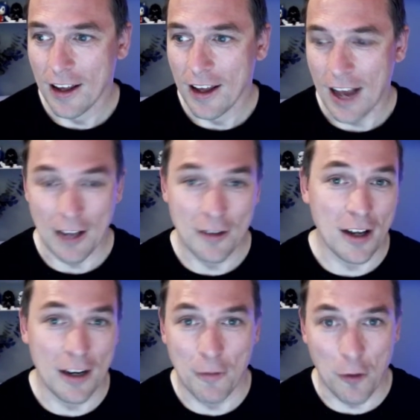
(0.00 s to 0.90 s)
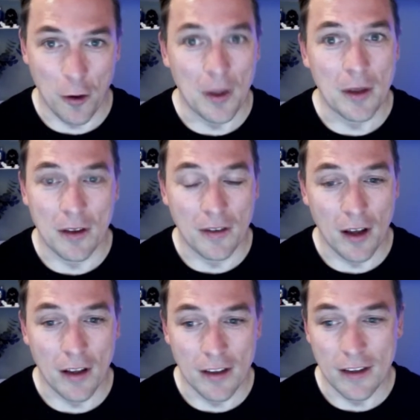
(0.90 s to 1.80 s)
I just got informed that
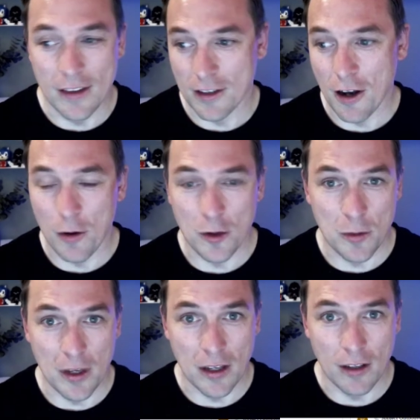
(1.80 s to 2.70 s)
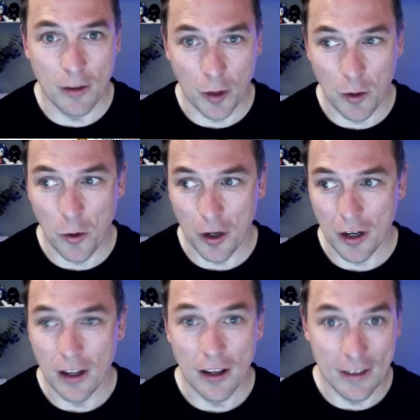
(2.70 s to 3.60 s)
this call was being
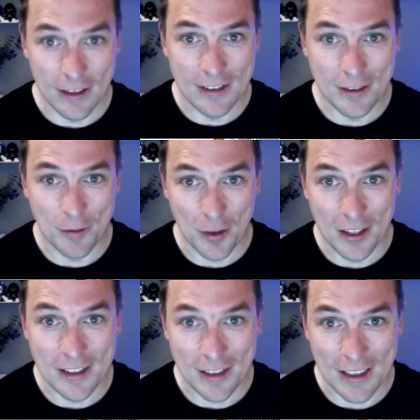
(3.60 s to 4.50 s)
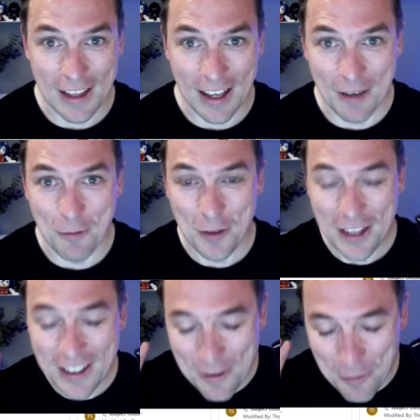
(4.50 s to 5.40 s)
recorded, and this
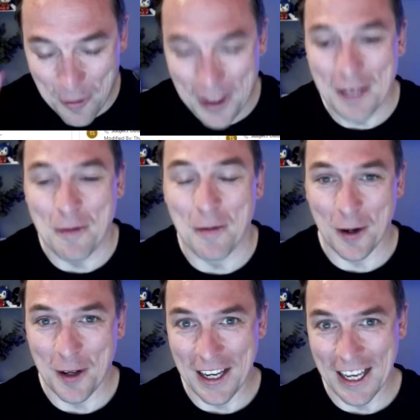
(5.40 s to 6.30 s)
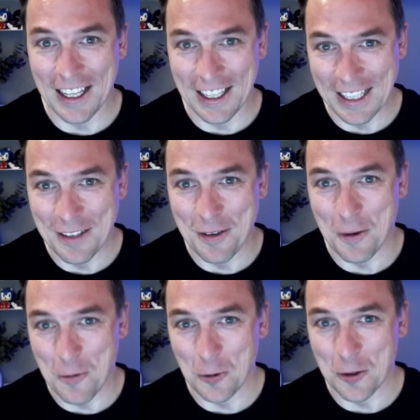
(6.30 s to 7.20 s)
is really when we're going to get into the
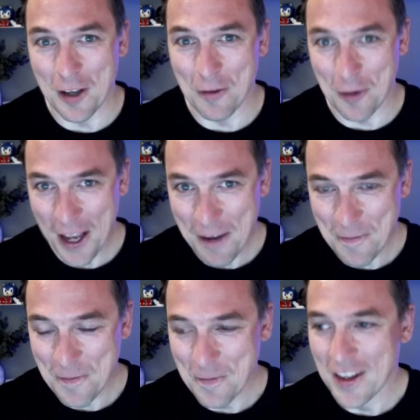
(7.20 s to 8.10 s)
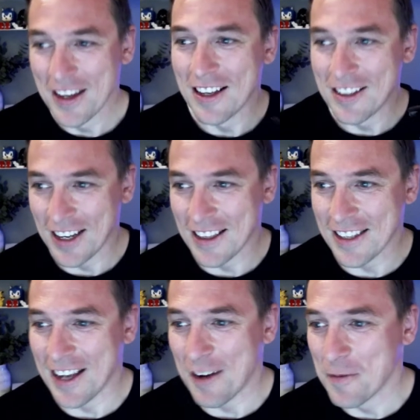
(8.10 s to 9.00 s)
cool stuff. Okay, check
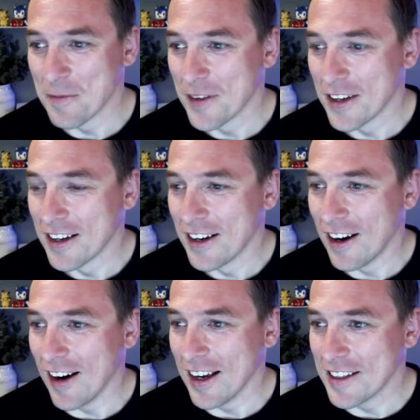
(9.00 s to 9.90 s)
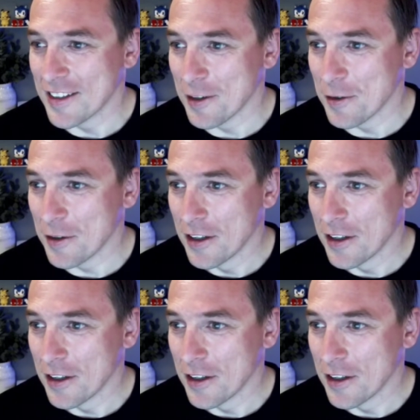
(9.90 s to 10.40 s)
this out. All right, so